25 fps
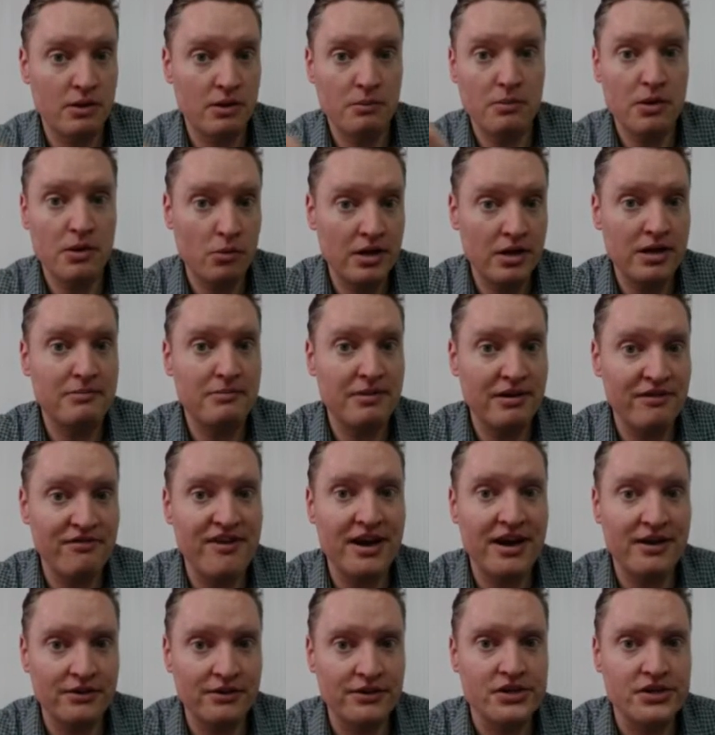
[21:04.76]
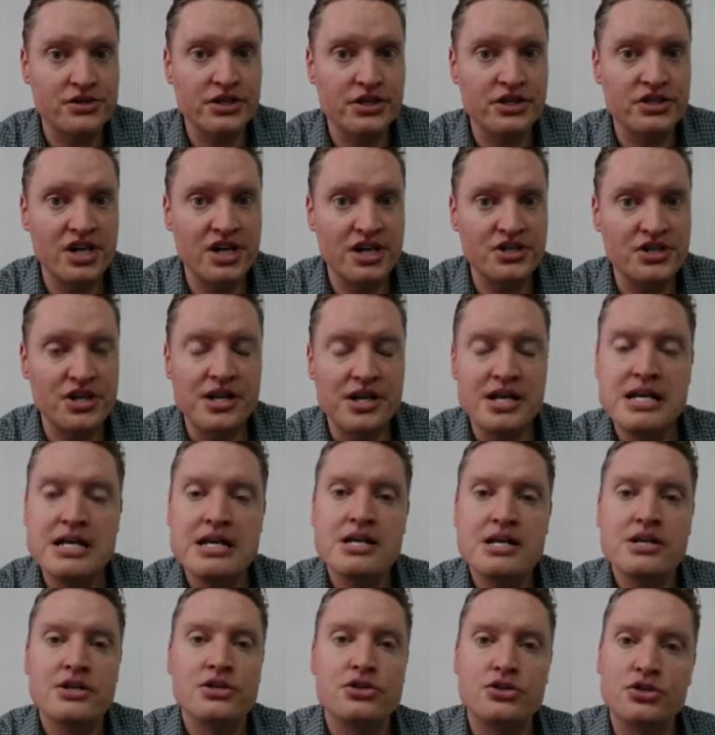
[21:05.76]
that we wouldn't be found on the search engine.
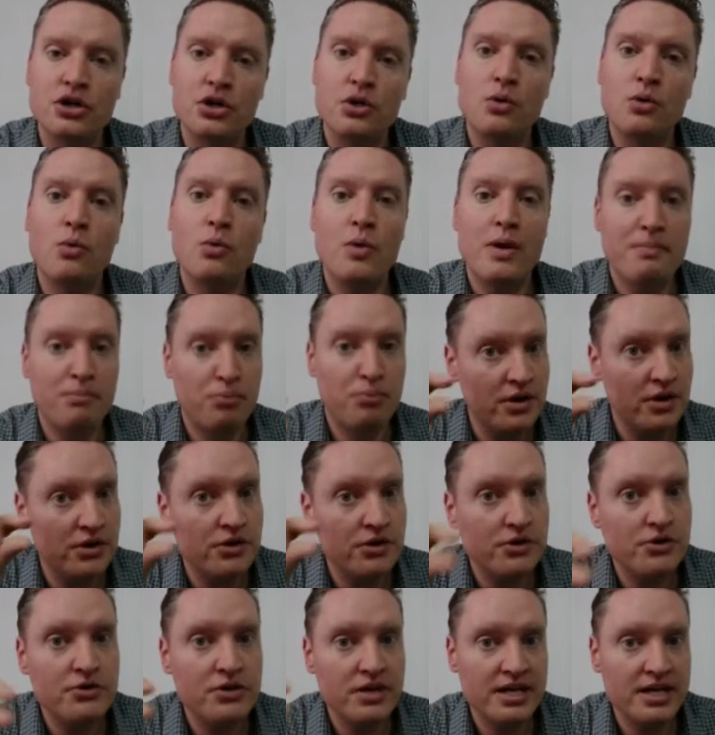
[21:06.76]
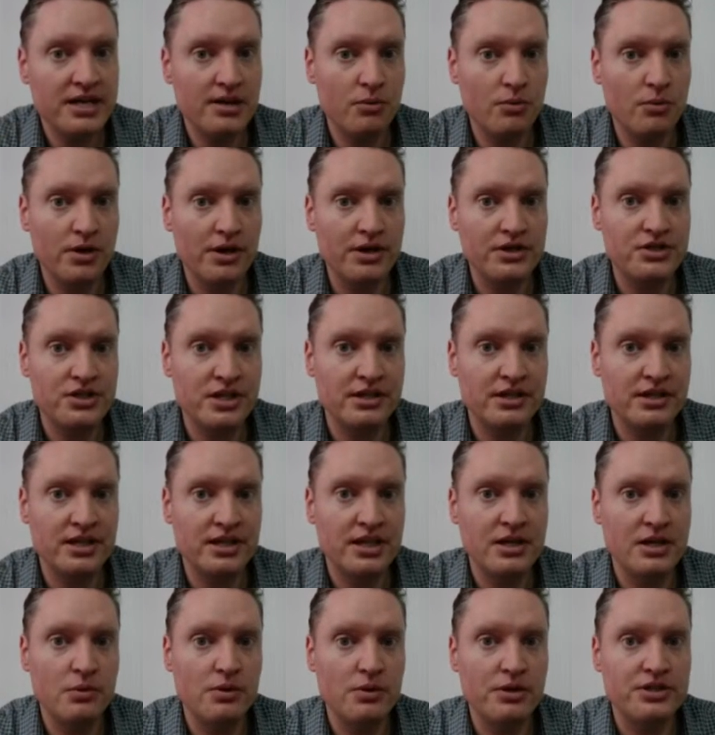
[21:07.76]
So we put new keywords in the
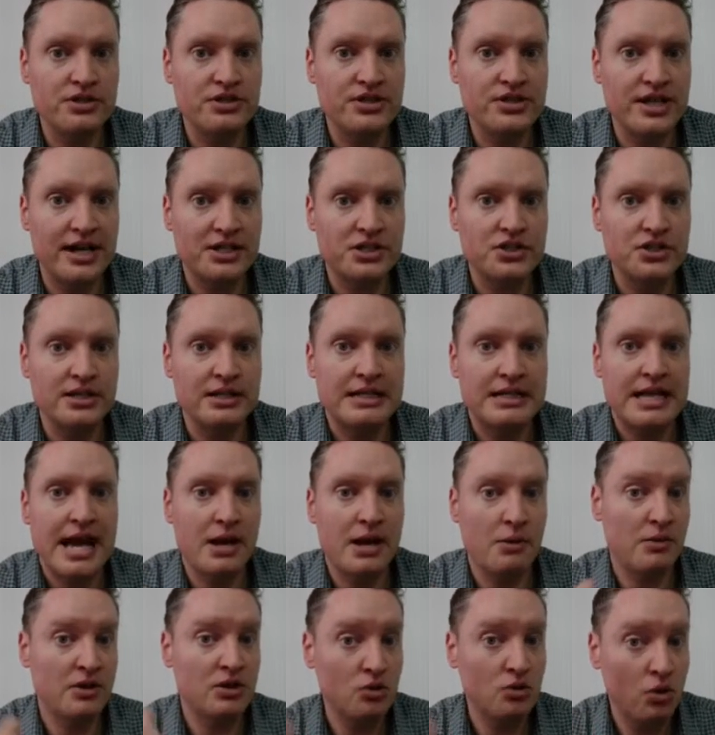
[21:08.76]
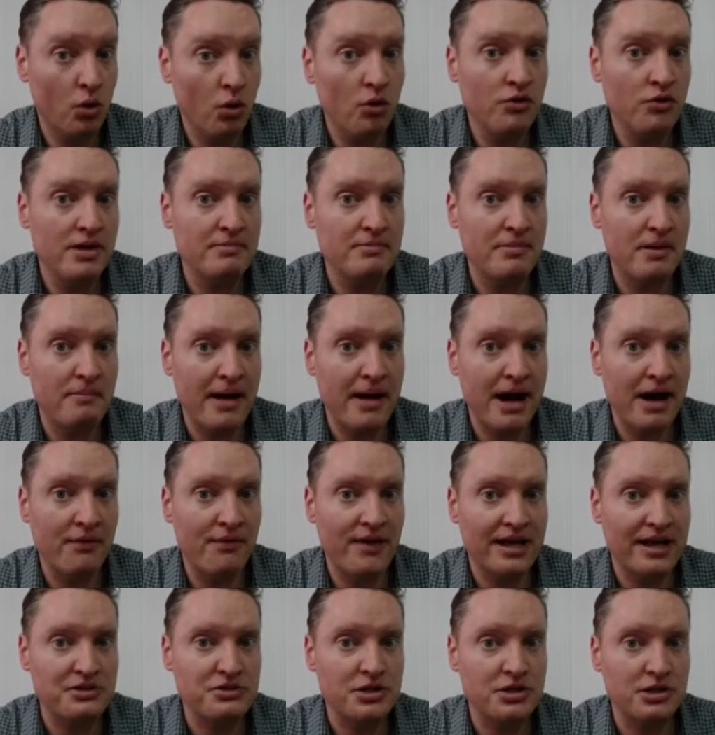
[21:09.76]
keywords section and we told him
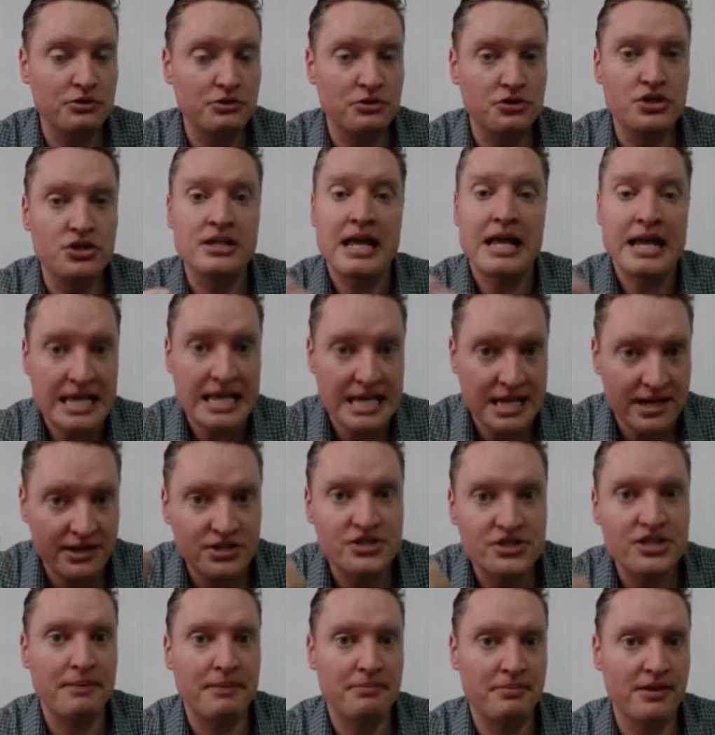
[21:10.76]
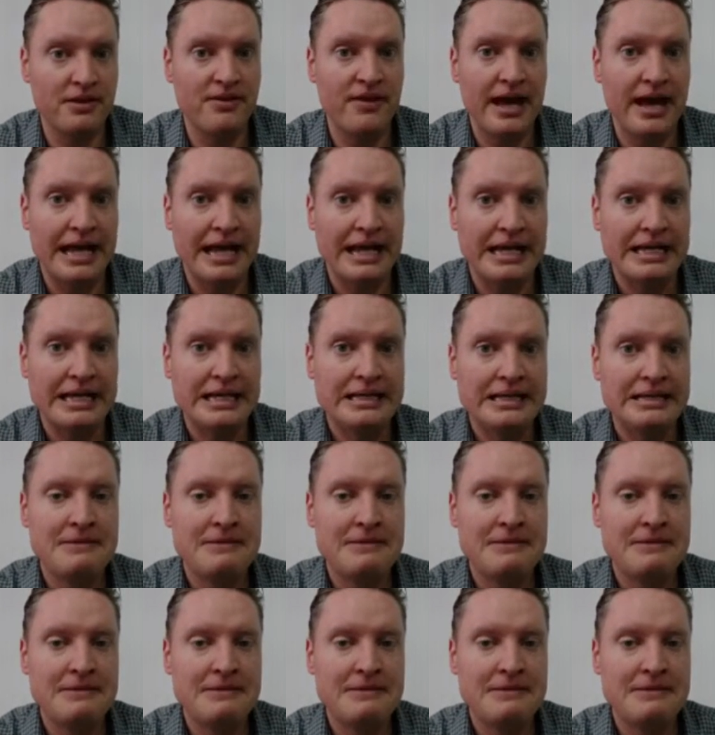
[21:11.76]
about that solution and he accepted that.